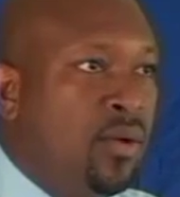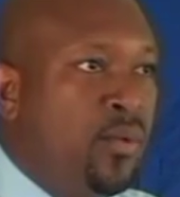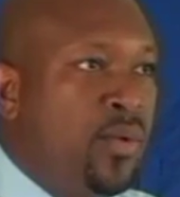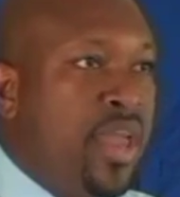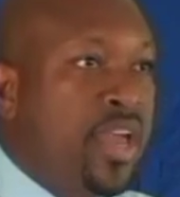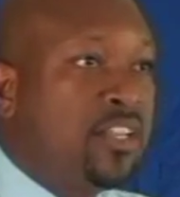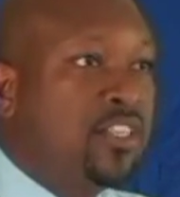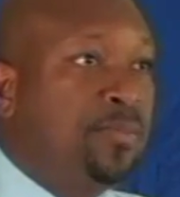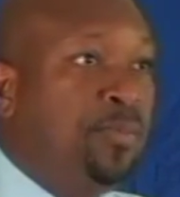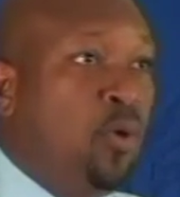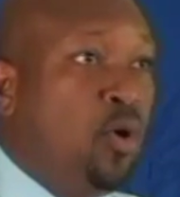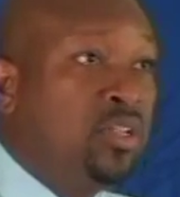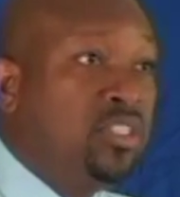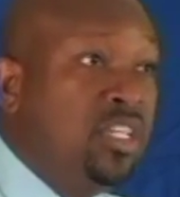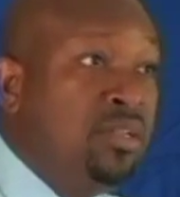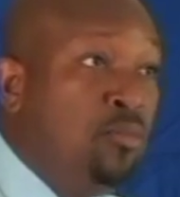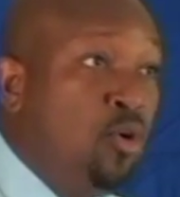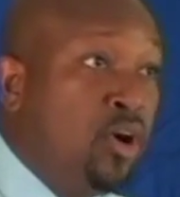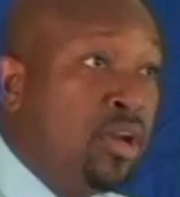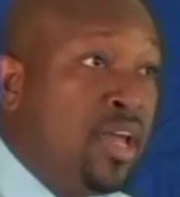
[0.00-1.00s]
We
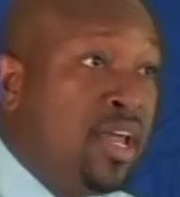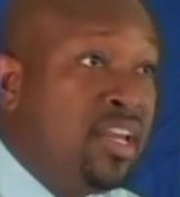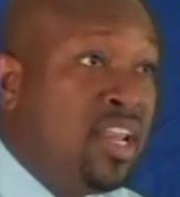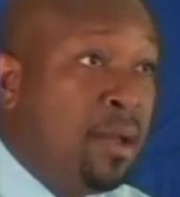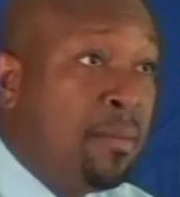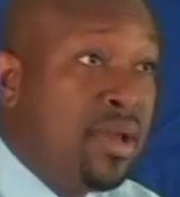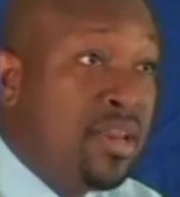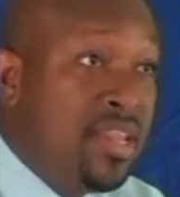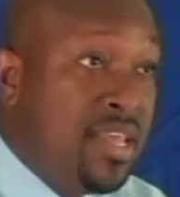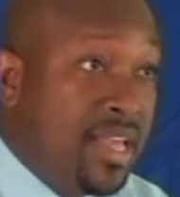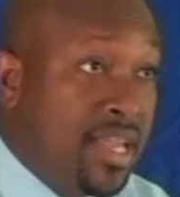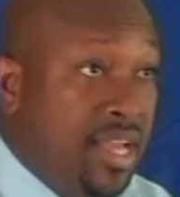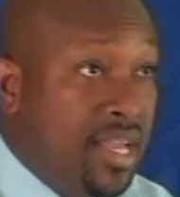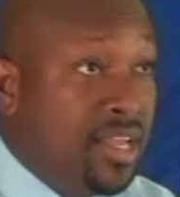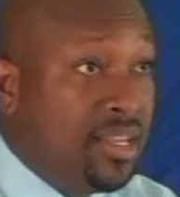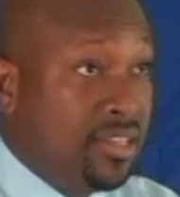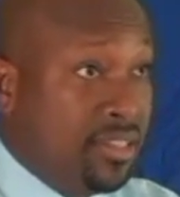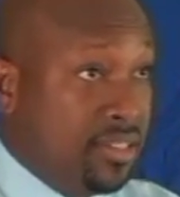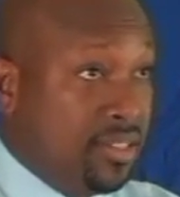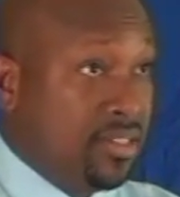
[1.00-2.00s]
exporting more than
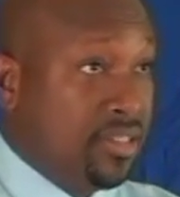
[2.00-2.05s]
Dominica.